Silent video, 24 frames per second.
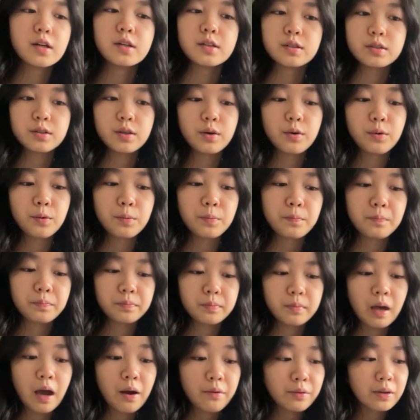So
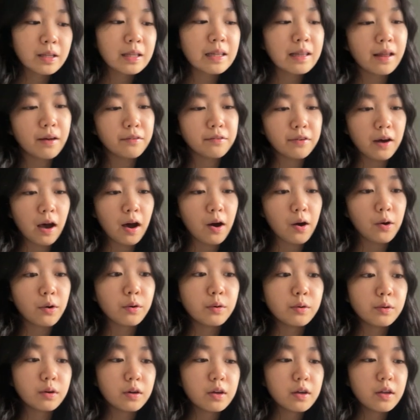I really love
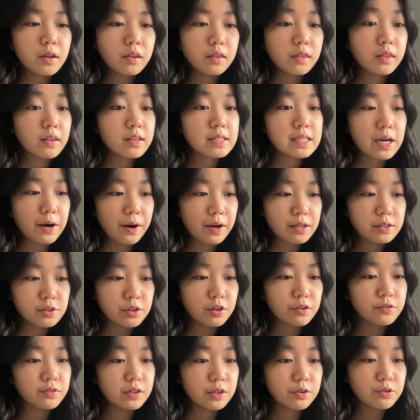how the director
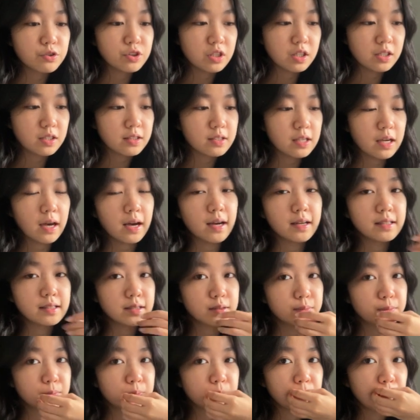of New Jeans
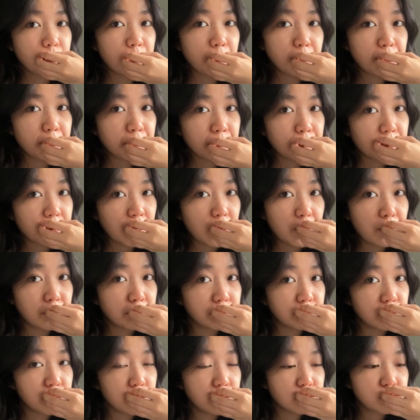has
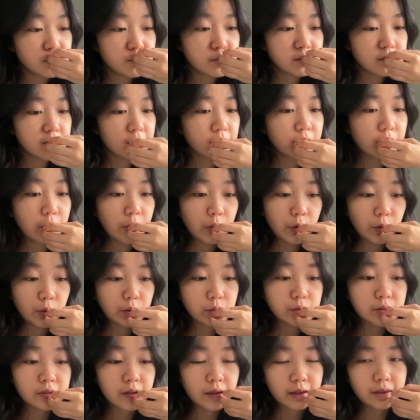used the
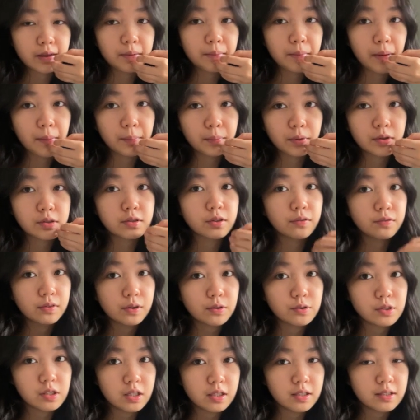girls, like the members of New
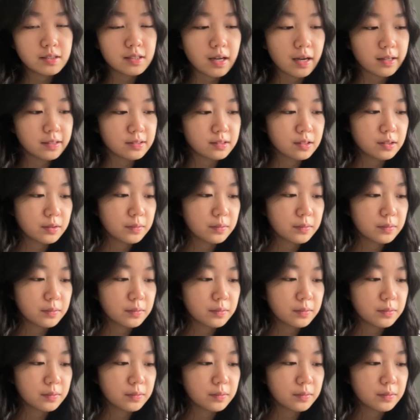Jeans, as